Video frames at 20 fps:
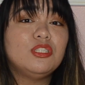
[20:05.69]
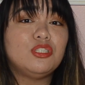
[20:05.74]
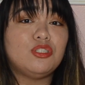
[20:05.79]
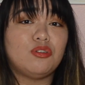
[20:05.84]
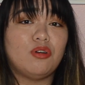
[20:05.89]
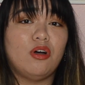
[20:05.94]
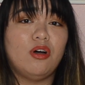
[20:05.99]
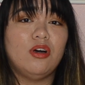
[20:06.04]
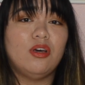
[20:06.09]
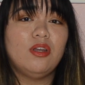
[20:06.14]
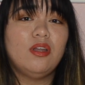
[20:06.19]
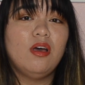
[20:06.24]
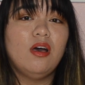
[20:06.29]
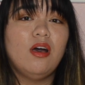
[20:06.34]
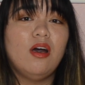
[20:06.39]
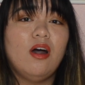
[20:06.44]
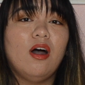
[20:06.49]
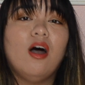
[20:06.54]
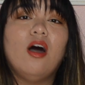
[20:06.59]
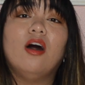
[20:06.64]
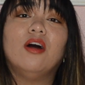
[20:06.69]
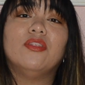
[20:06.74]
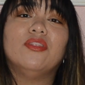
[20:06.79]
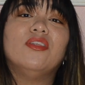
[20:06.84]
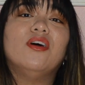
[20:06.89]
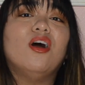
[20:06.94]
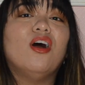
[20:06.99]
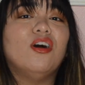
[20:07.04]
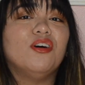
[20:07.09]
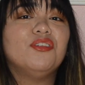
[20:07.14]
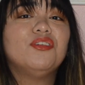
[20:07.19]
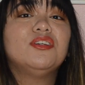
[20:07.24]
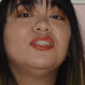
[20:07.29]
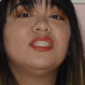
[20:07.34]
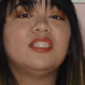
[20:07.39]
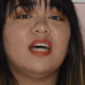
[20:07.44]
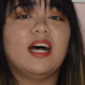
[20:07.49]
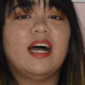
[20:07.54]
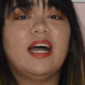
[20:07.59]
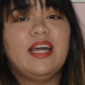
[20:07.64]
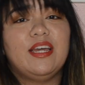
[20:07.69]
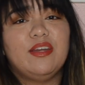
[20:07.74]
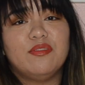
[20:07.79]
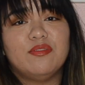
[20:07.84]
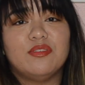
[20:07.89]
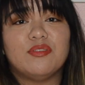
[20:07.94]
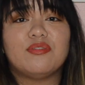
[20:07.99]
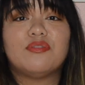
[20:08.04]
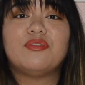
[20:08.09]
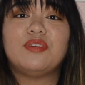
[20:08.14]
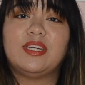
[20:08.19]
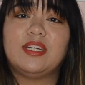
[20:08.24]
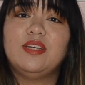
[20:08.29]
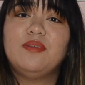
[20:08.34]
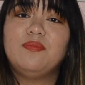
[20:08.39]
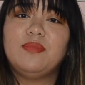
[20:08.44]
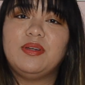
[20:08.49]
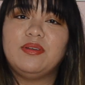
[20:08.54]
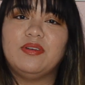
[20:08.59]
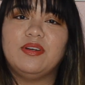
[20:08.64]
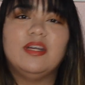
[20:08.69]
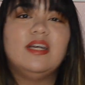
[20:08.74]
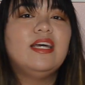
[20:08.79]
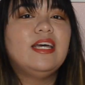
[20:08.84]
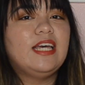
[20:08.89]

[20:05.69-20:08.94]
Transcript: drawn on the other side of the freaking mirror.